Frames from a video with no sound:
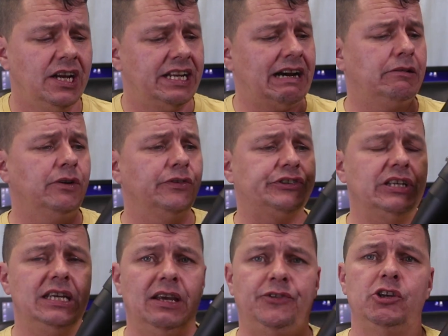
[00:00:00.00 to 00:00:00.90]
Now
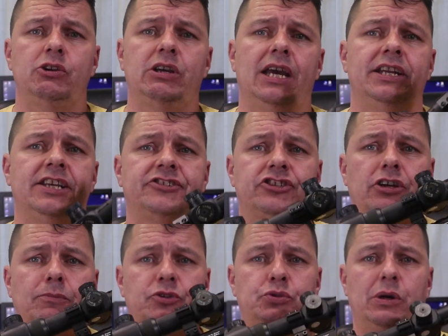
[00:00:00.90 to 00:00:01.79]
obviously if you get this
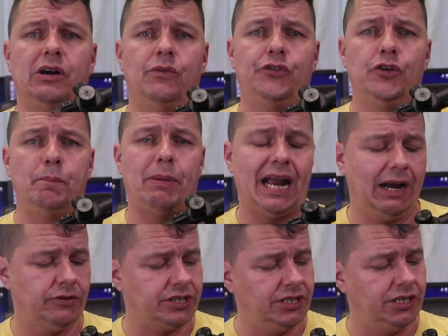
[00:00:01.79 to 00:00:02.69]
sub 12
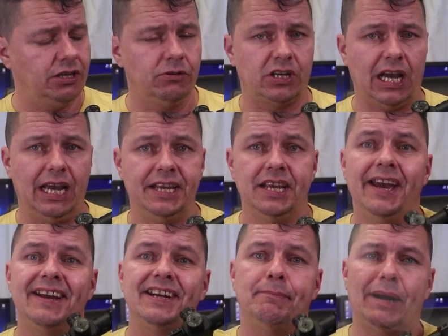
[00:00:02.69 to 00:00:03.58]
foot-pound in UK,
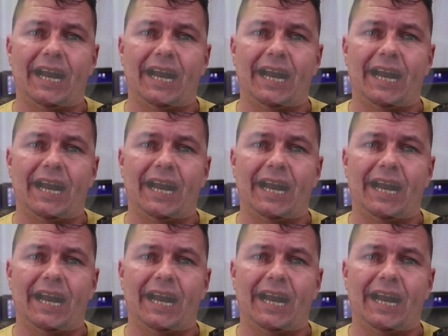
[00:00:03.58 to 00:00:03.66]
your